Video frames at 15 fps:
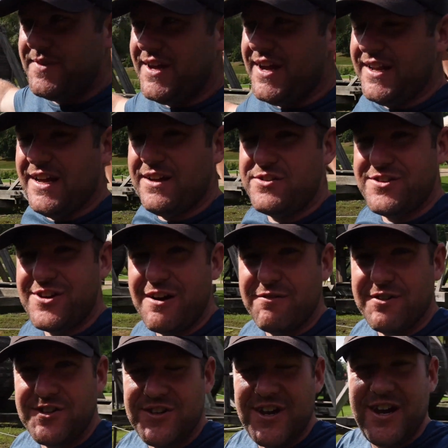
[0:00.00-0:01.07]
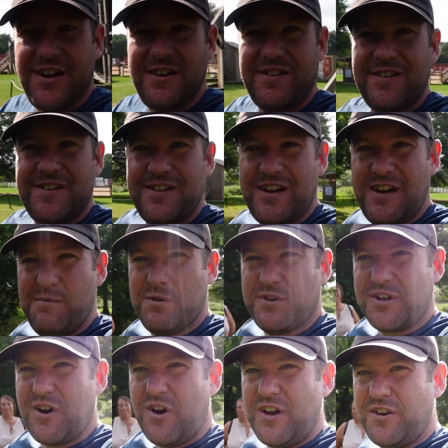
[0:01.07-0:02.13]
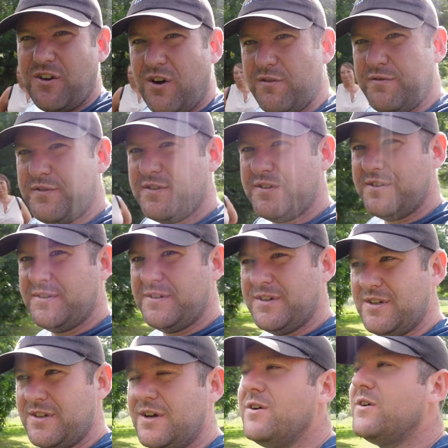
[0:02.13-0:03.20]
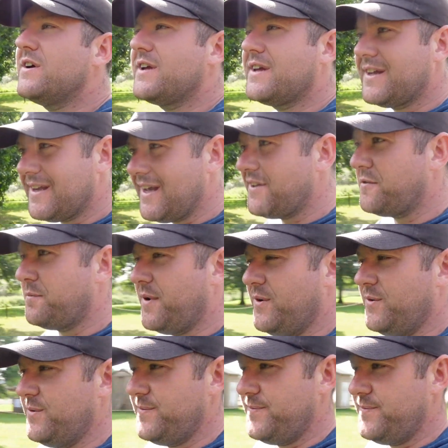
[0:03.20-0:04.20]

and as Sharon said, it was a kind of catapult. Catapult.